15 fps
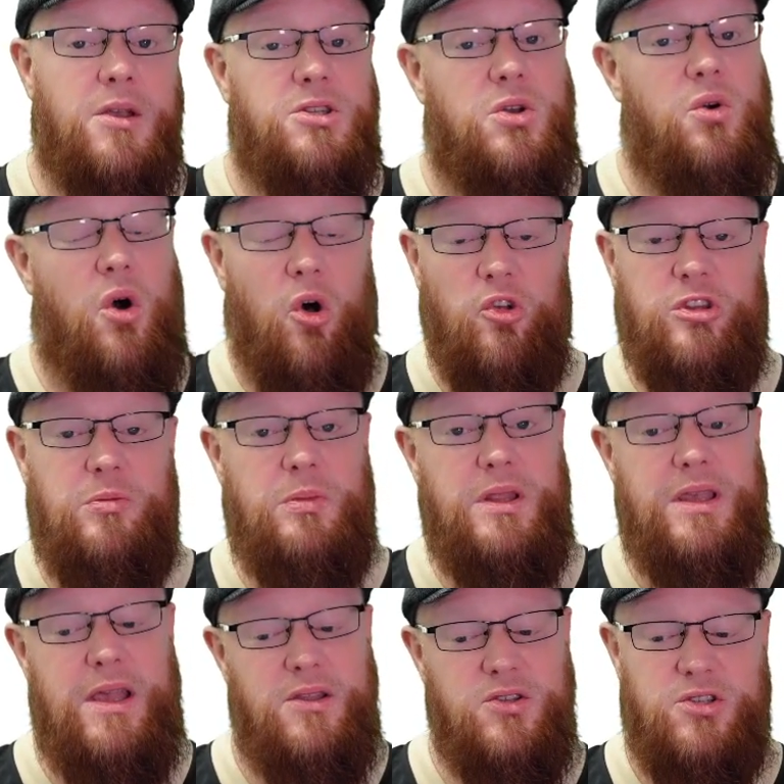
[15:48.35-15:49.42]
So
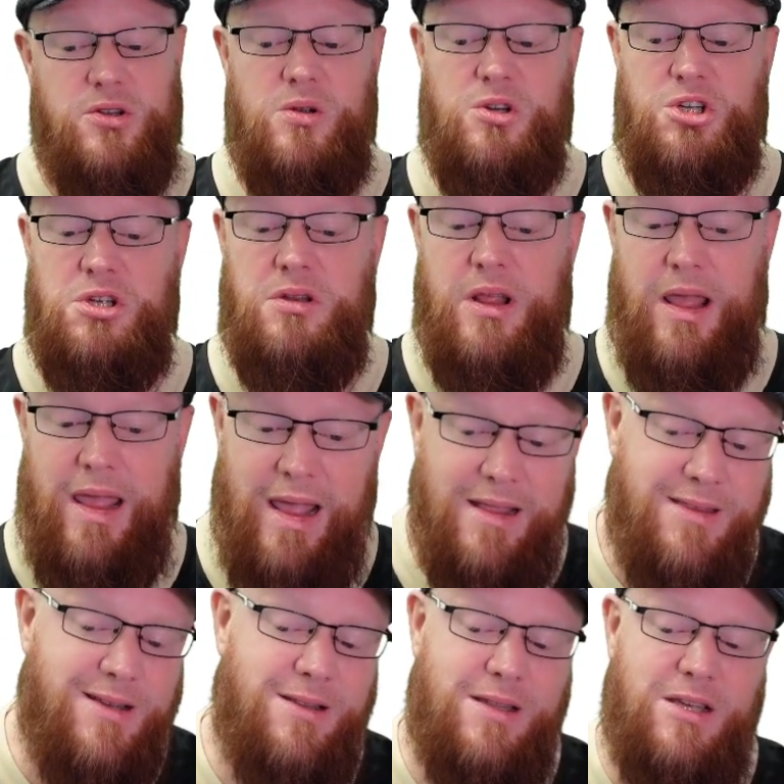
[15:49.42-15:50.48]
ultimately, insertion and
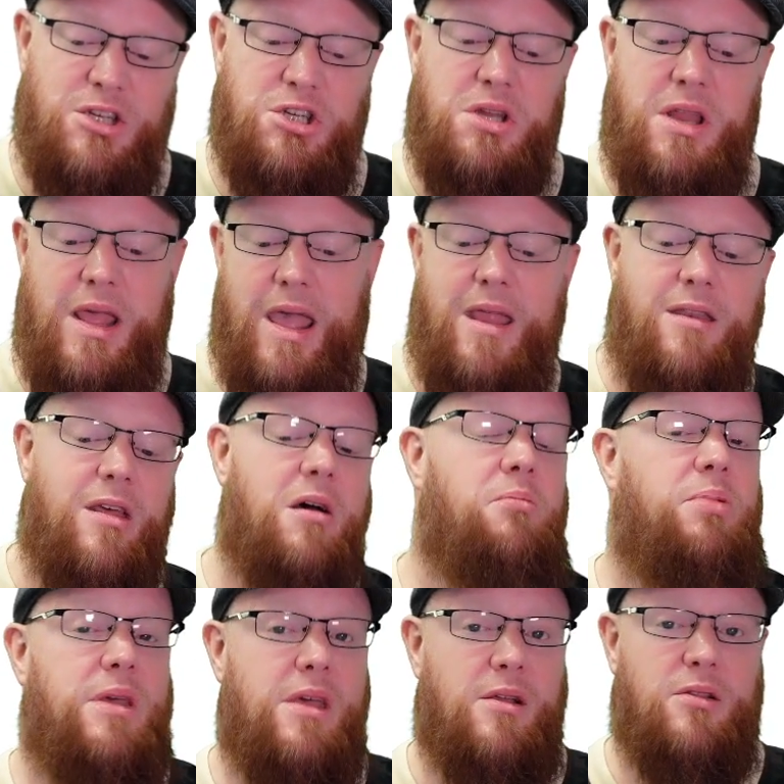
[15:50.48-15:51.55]
deletion end up
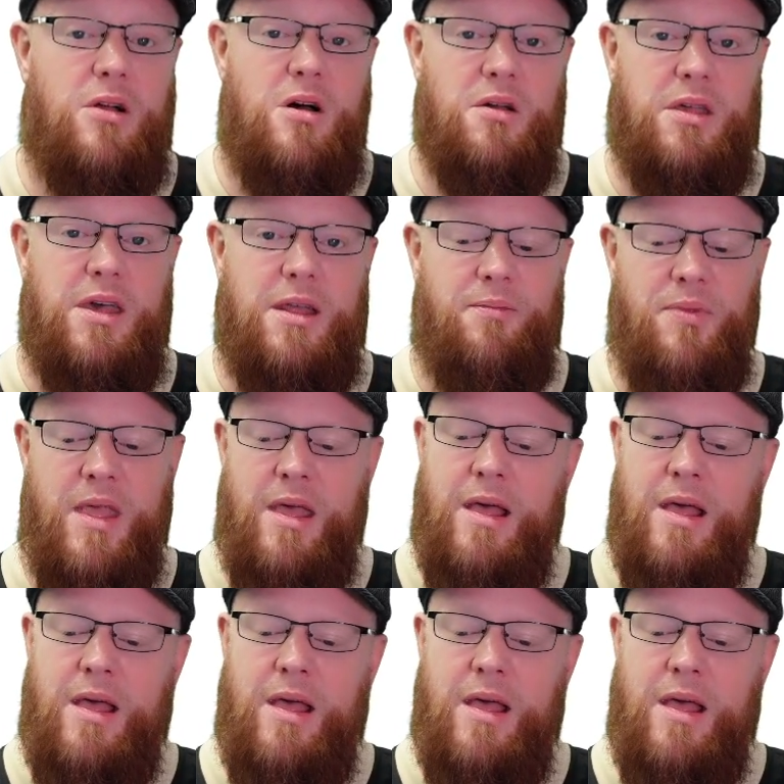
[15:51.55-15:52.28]
being log n.